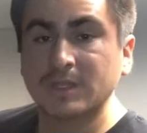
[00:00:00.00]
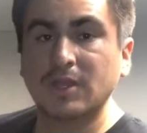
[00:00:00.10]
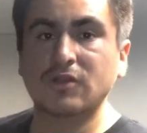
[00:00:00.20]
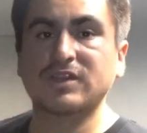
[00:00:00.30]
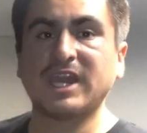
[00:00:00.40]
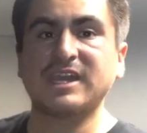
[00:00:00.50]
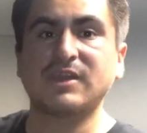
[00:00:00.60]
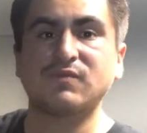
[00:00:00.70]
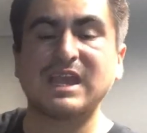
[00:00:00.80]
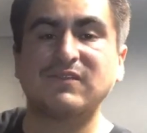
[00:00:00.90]
Okay,
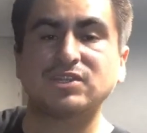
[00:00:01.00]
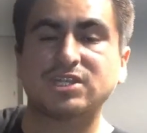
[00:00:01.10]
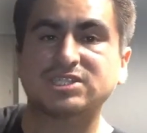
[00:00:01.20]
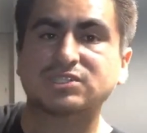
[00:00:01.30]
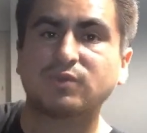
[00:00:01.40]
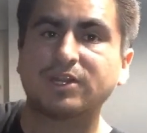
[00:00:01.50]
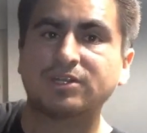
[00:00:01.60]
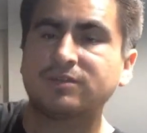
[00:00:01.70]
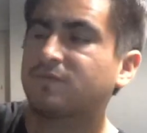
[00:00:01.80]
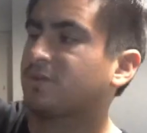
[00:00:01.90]
and we have another
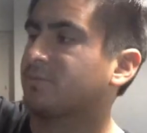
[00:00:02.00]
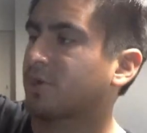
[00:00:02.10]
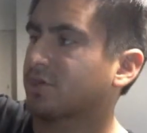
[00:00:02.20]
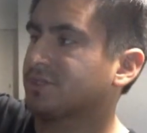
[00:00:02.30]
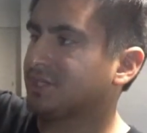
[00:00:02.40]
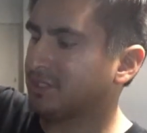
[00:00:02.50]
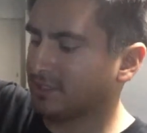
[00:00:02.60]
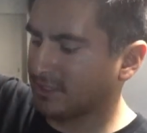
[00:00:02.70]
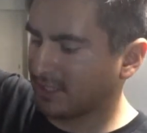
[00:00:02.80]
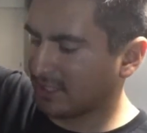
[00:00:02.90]
sweater from Hurley.
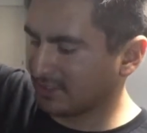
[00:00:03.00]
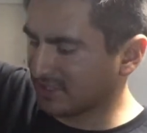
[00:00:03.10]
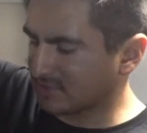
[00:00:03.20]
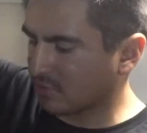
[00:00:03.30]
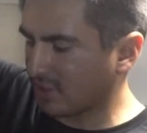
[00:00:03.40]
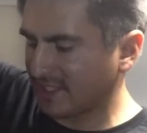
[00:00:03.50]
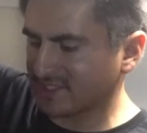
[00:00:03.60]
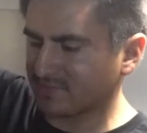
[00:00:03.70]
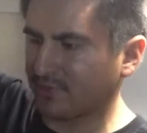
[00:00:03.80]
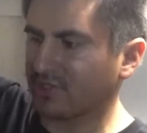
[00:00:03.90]
This is more like
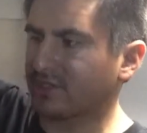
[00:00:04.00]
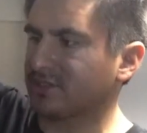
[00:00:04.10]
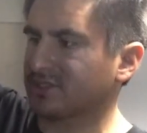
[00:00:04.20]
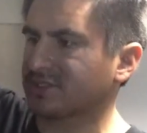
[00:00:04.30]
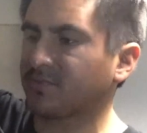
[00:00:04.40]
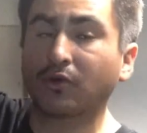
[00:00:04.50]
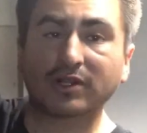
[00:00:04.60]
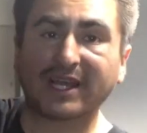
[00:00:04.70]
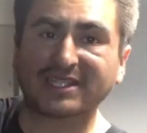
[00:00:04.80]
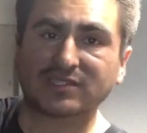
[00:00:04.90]
a
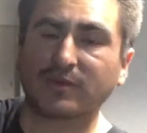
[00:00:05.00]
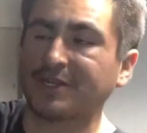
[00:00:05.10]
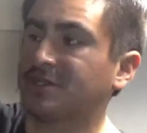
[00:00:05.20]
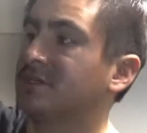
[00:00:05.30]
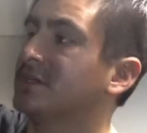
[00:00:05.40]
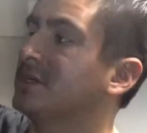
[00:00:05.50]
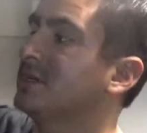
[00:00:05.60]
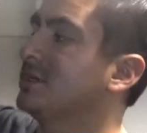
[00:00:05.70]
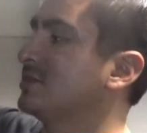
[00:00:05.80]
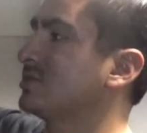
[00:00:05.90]
sport-like sweater,
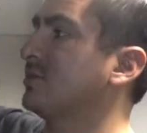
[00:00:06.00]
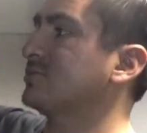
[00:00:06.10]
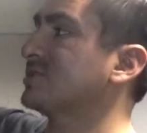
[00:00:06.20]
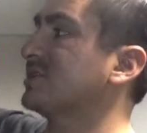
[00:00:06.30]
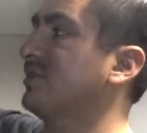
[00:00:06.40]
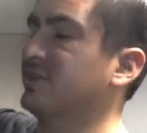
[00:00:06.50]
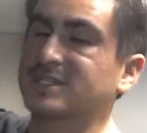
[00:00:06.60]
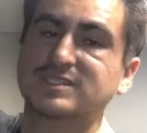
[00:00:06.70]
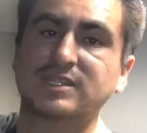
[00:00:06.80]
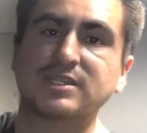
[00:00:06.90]
so I'm just gonna
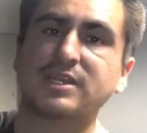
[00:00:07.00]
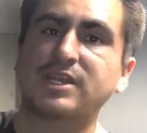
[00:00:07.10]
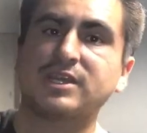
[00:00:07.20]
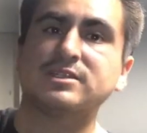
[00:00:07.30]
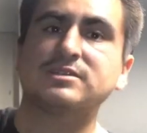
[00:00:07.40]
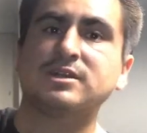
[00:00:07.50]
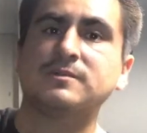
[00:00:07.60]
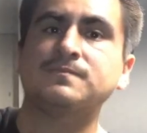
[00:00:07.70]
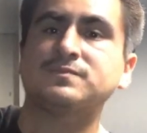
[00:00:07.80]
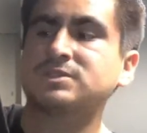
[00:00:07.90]
list it, and
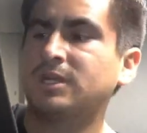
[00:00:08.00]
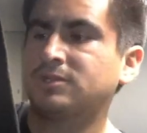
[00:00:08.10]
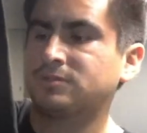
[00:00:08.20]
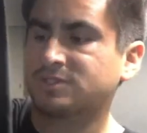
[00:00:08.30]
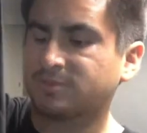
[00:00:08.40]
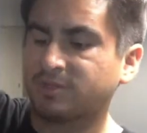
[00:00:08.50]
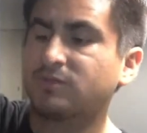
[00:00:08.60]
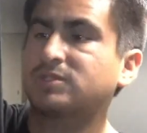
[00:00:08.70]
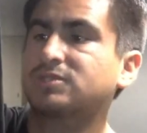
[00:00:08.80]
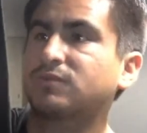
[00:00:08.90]
I don't know, somebody
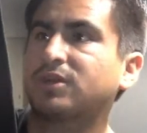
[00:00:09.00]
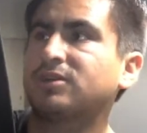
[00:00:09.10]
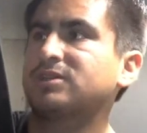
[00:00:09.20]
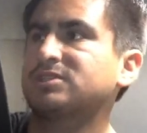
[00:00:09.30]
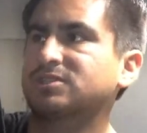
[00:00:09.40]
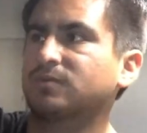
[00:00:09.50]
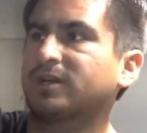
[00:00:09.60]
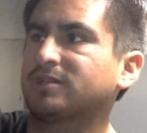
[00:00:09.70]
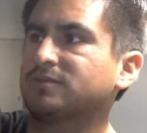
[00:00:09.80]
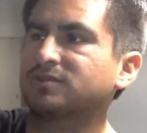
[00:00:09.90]
wants to wear it and
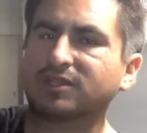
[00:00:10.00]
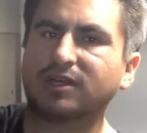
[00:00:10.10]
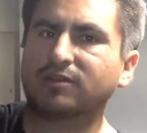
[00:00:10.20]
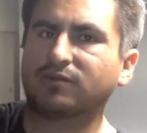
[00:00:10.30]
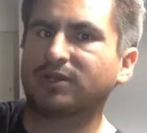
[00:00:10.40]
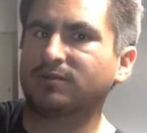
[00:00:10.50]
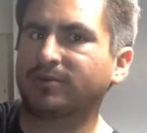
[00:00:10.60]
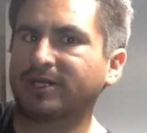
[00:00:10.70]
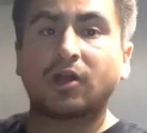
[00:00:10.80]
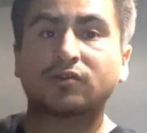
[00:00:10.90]
sweat and lose a lot of weight to buy it.